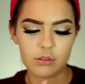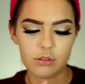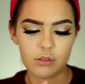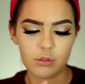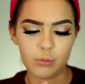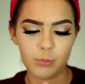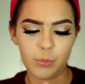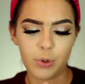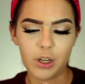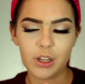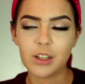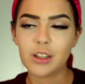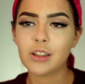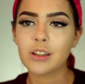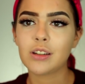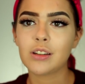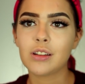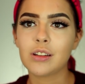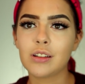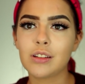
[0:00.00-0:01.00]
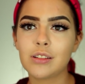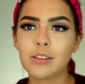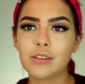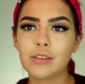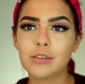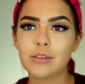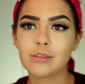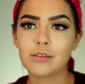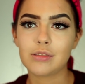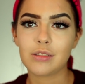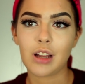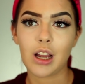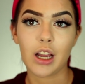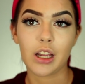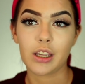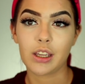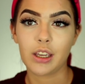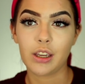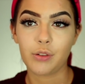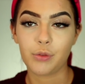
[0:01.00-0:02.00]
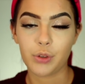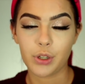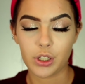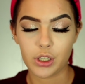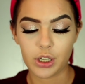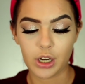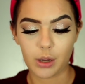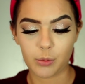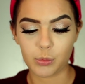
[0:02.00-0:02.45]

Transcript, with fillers: Dubutt, and I can't read.